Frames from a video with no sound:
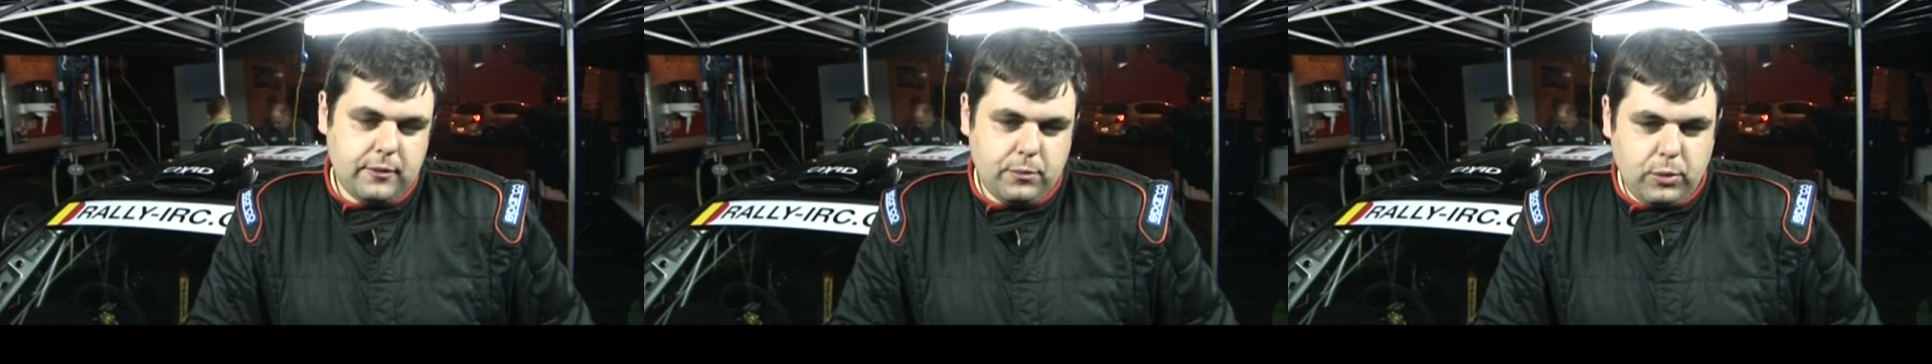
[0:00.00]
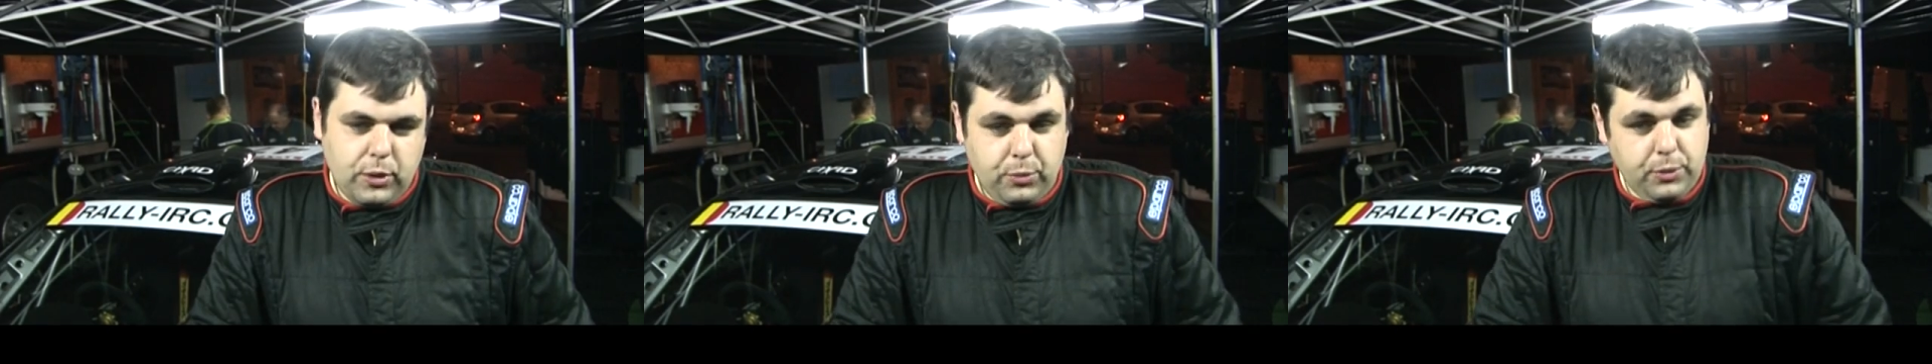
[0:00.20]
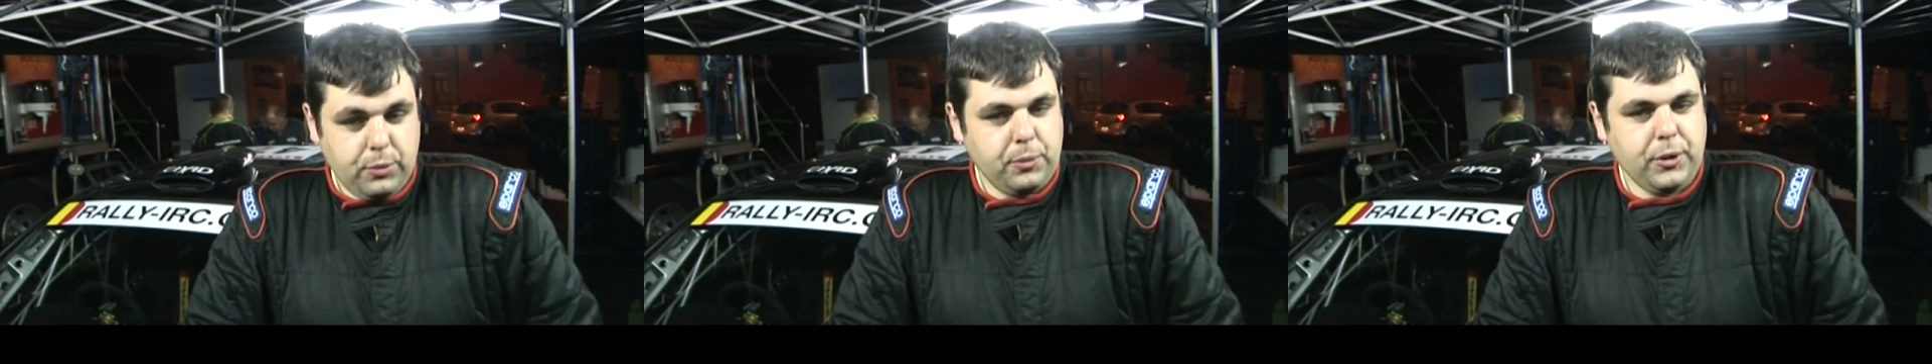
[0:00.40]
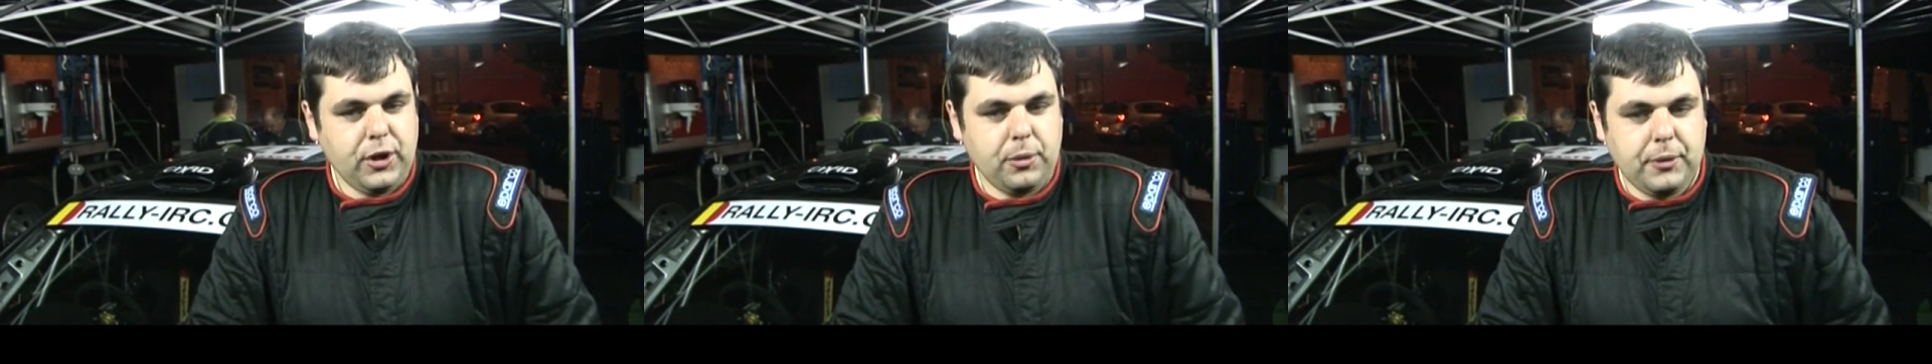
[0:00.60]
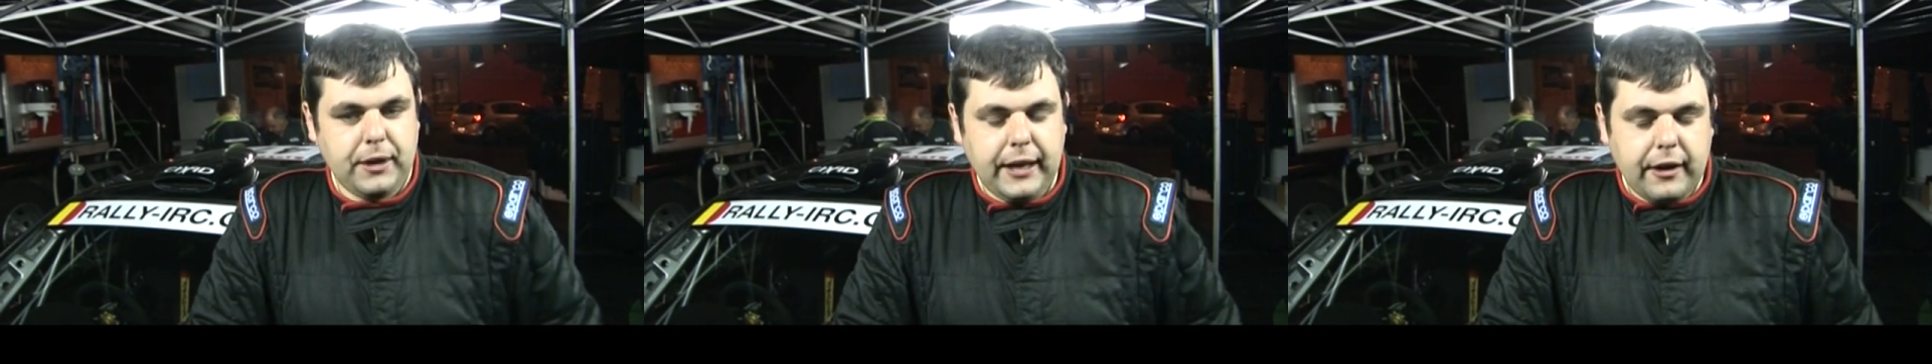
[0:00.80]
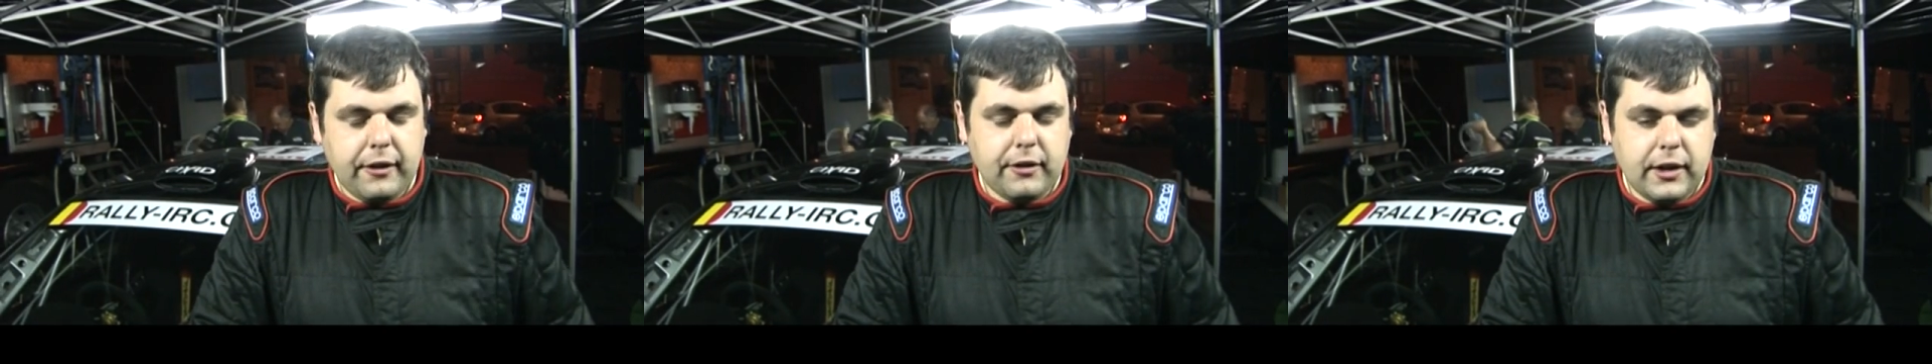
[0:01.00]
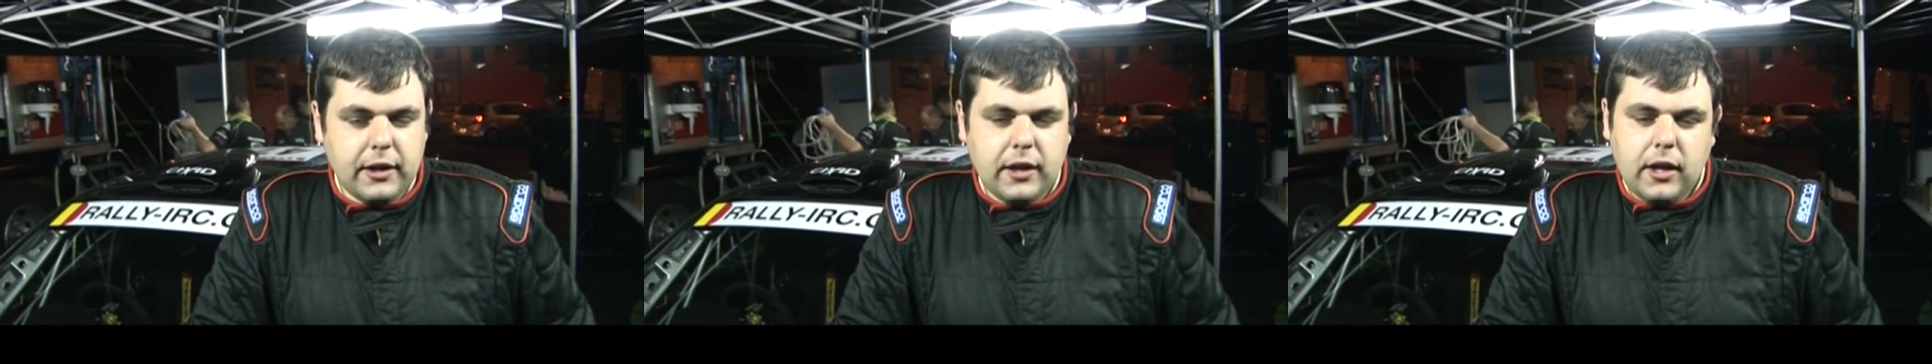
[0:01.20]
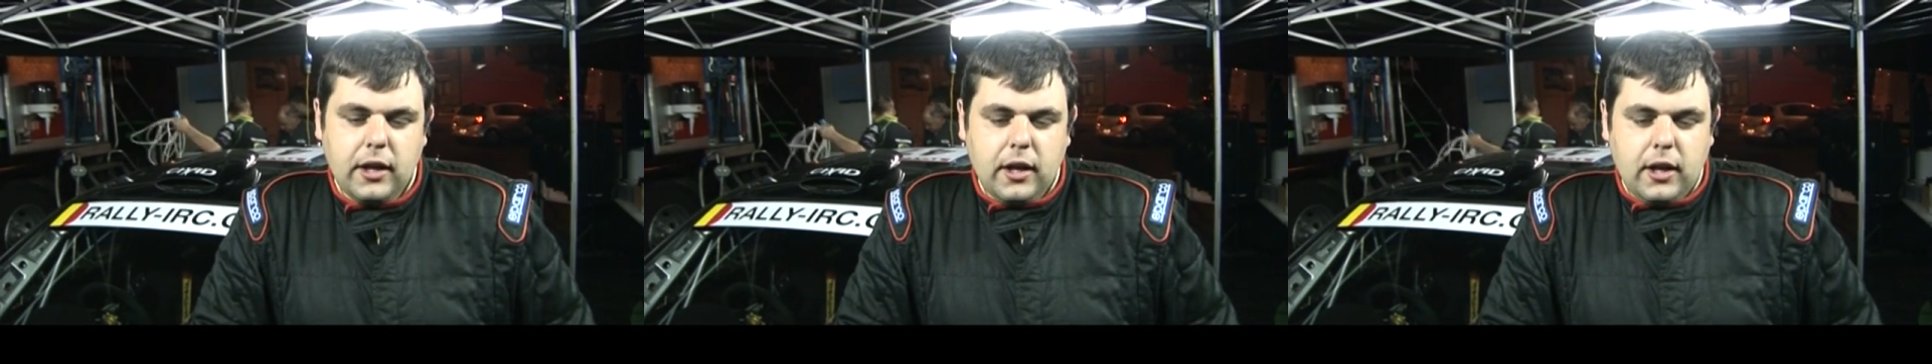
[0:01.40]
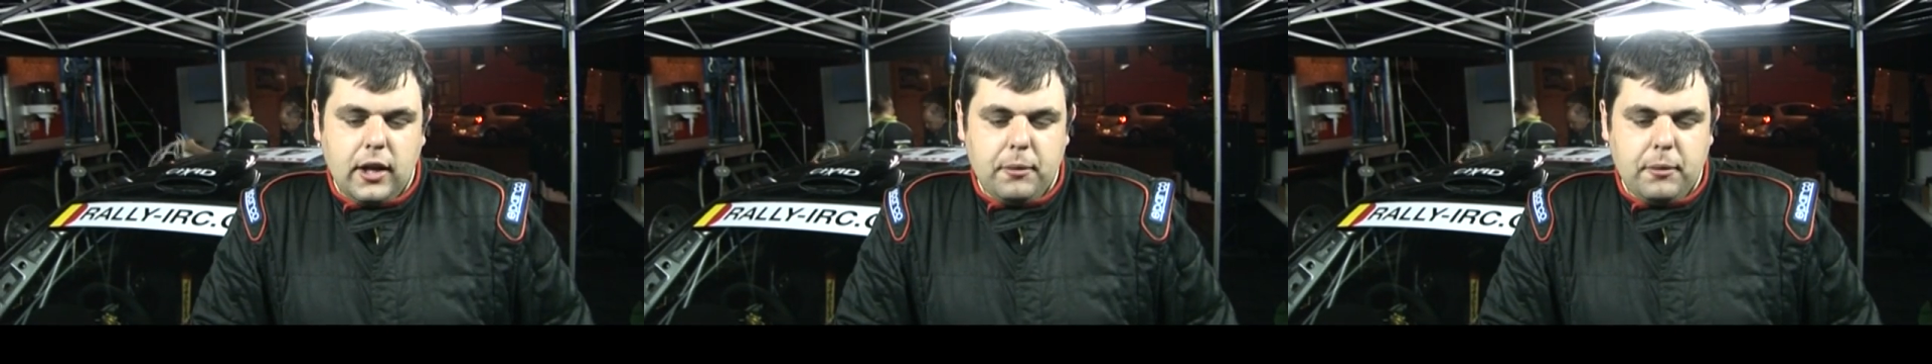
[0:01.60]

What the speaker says: than what we would be coming here in,